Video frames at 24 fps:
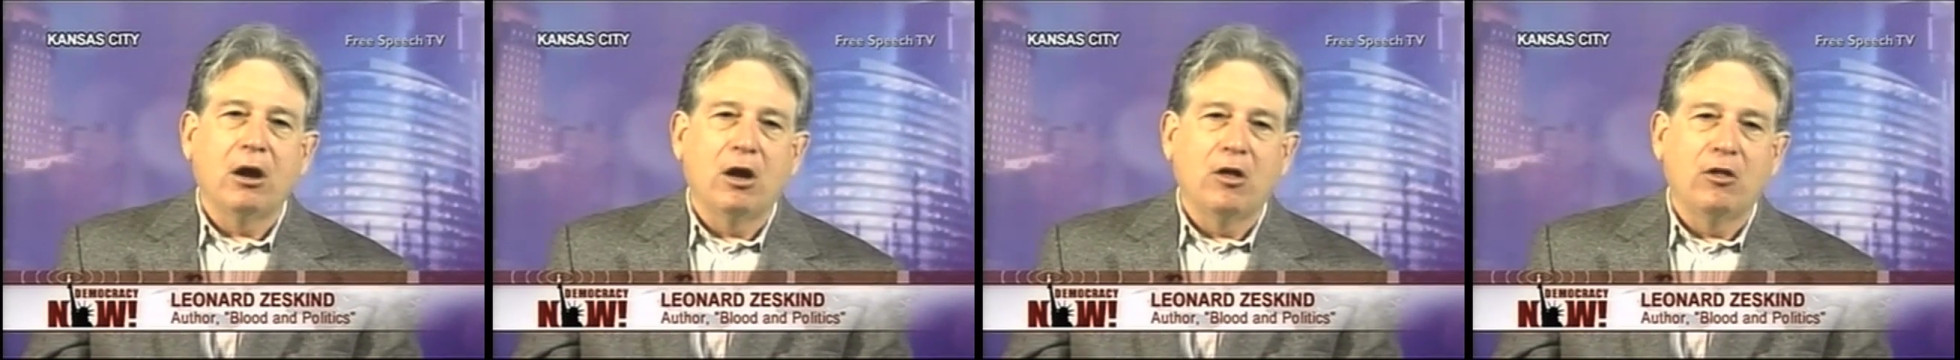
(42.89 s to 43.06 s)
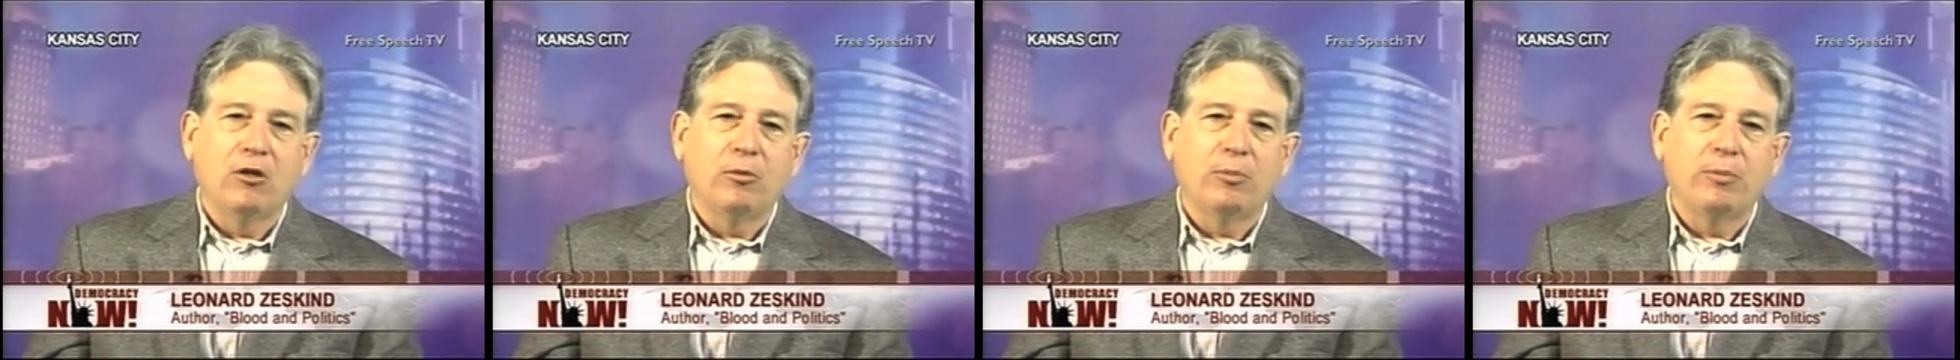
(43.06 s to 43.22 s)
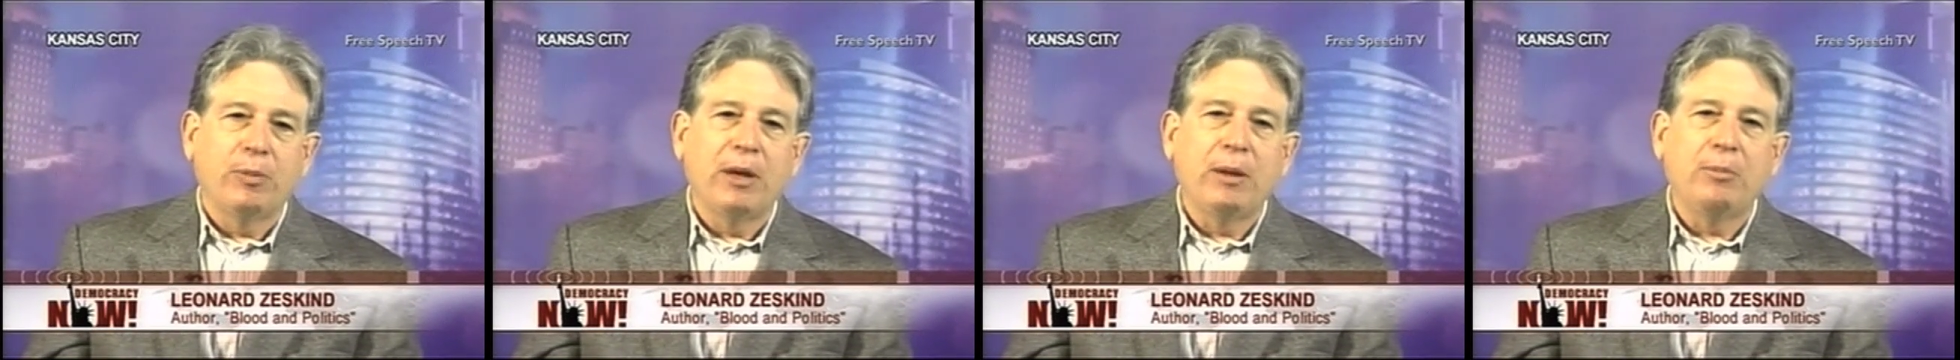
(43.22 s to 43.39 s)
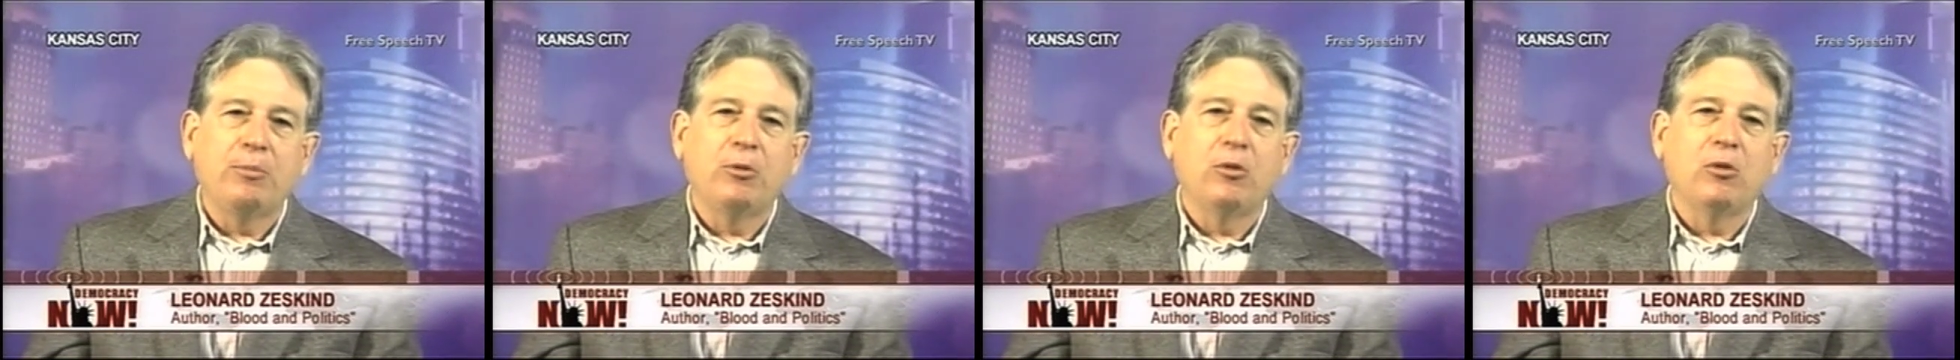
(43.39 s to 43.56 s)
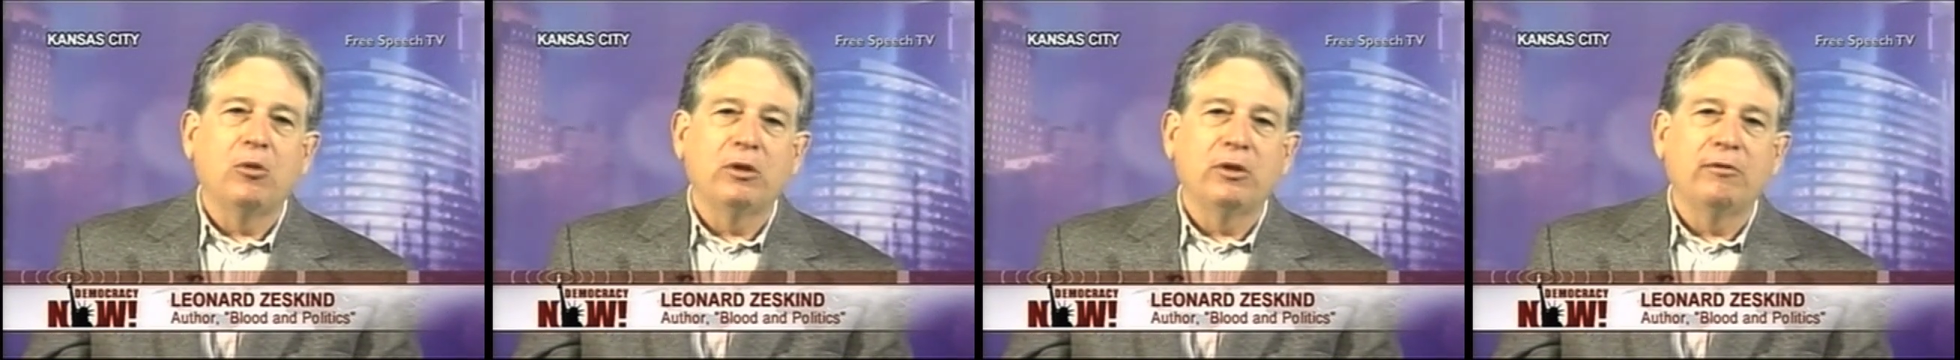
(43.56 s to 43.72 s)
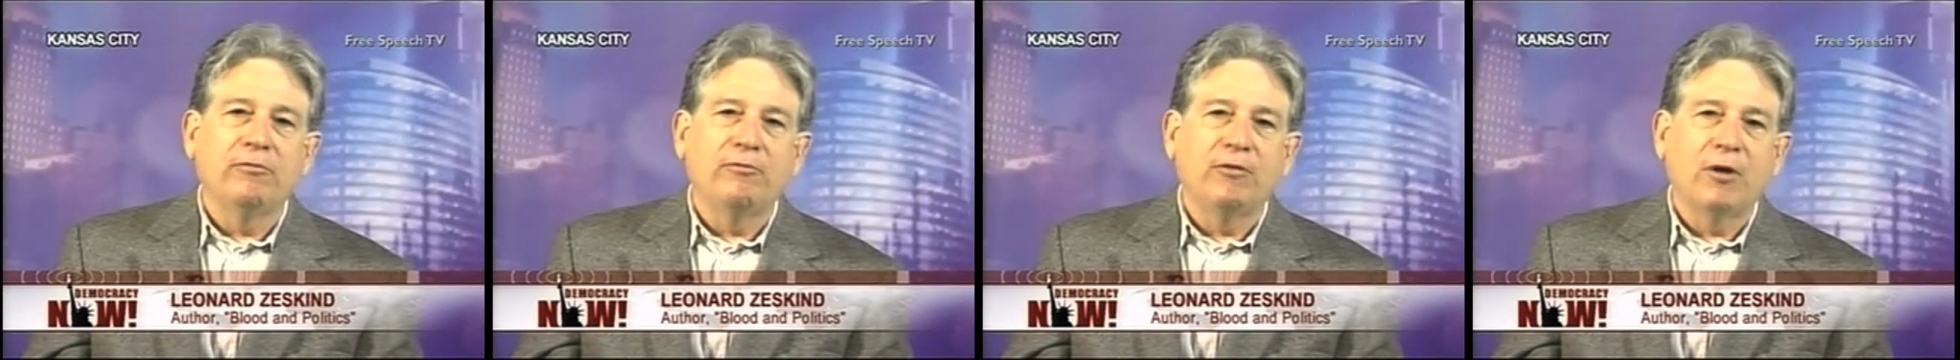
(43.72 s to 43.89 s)
other
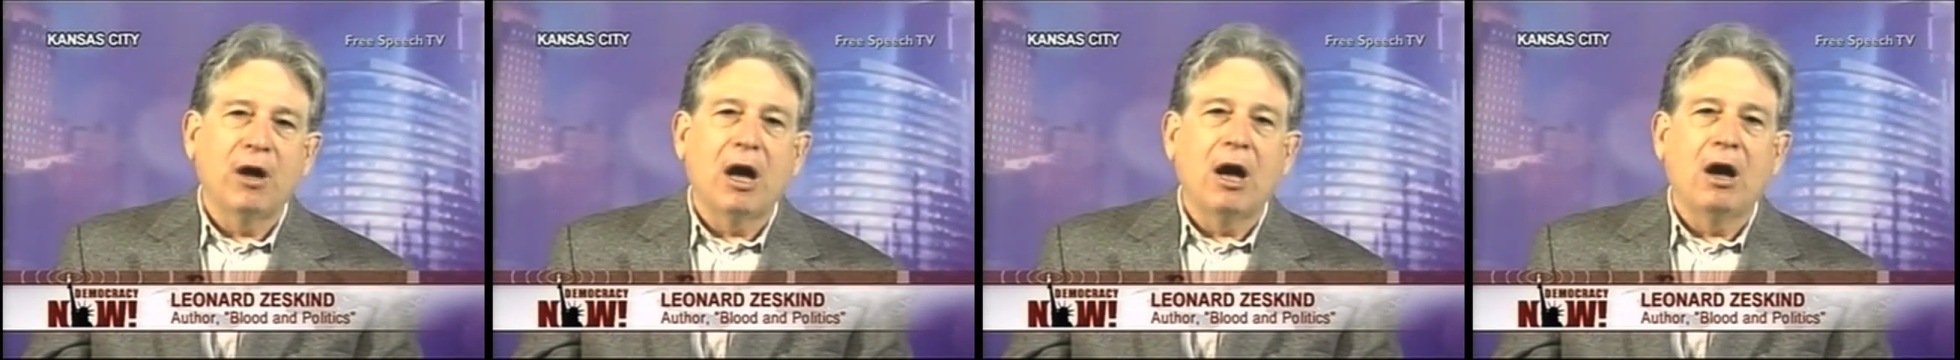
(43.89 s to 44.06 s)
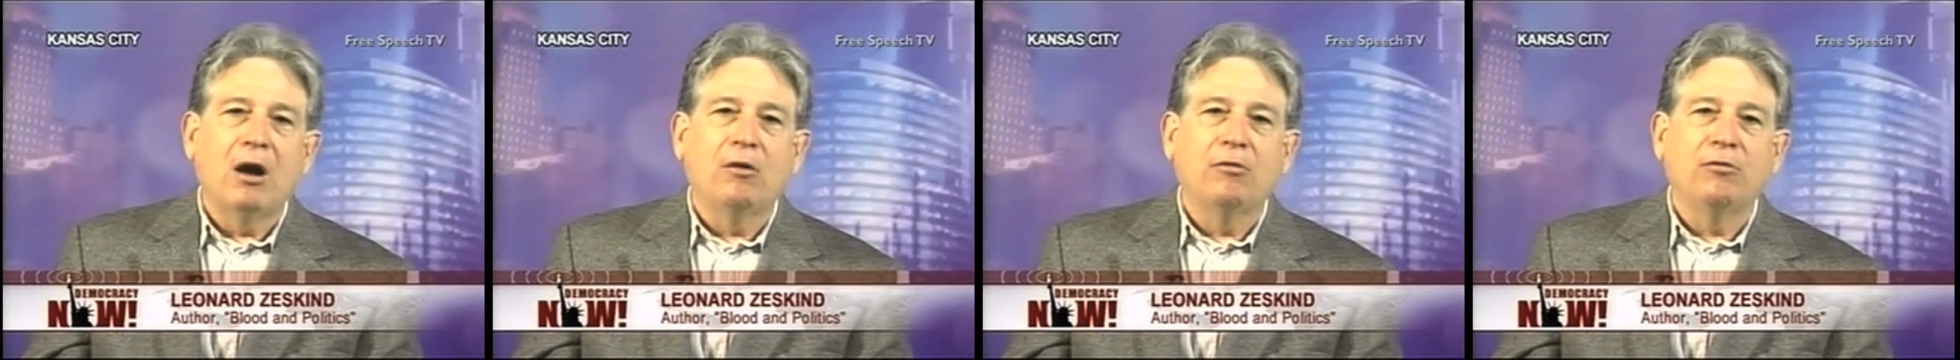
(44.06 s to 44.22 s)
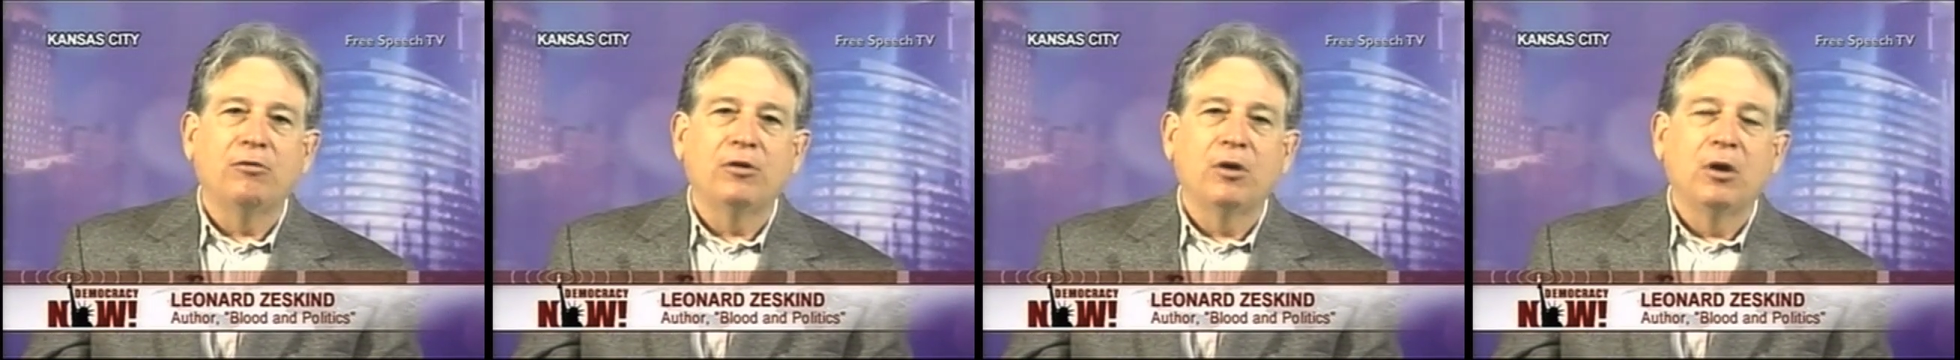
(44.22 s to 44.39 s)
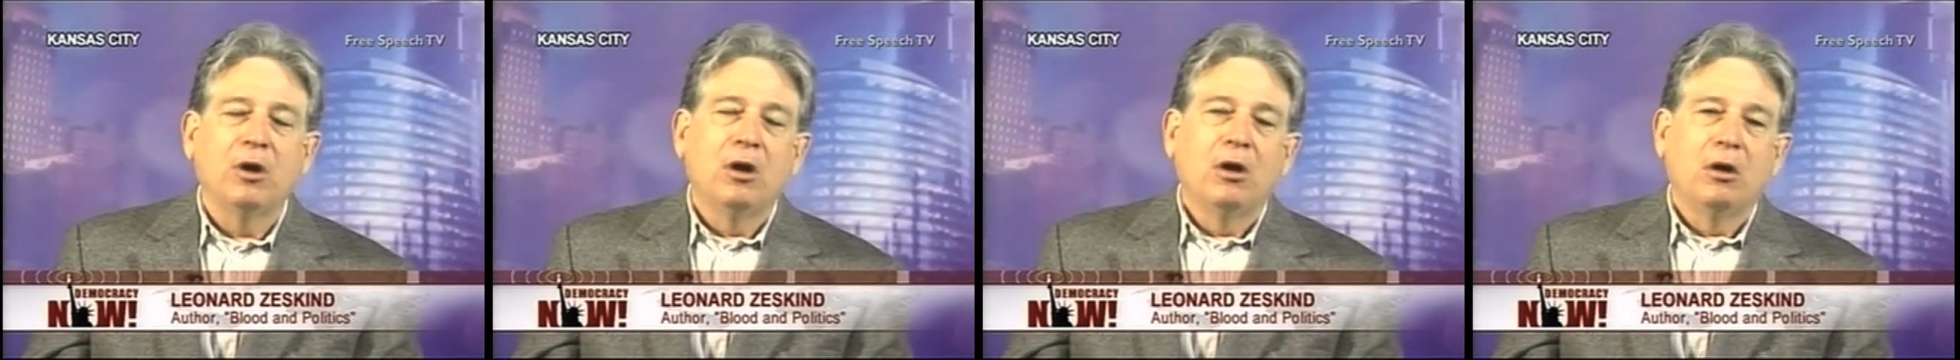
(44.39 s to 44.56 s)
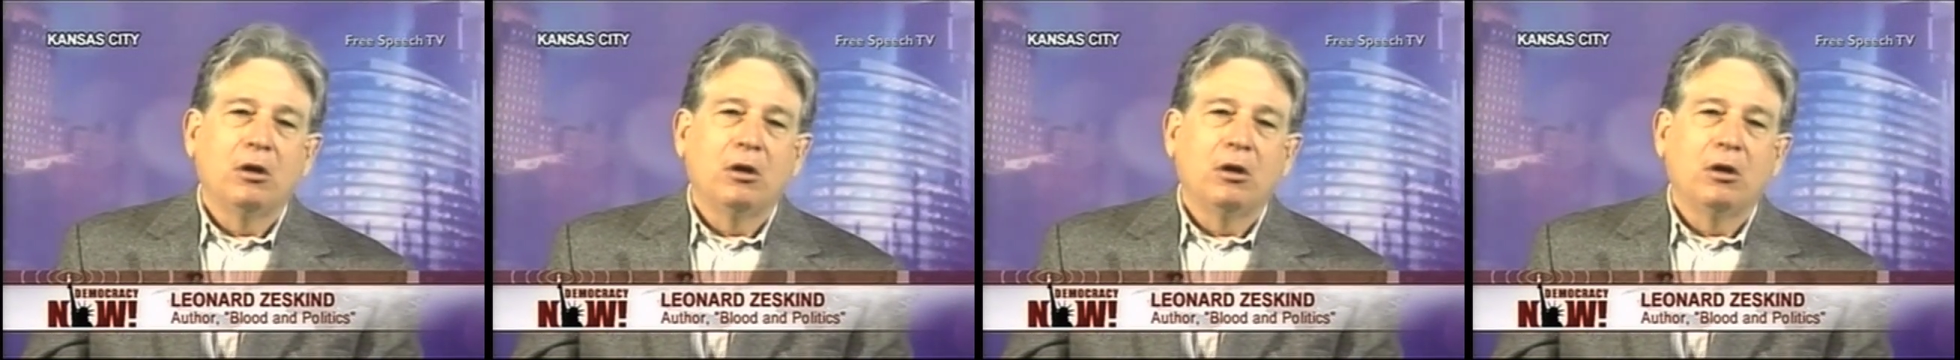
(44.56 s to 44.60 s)
people involved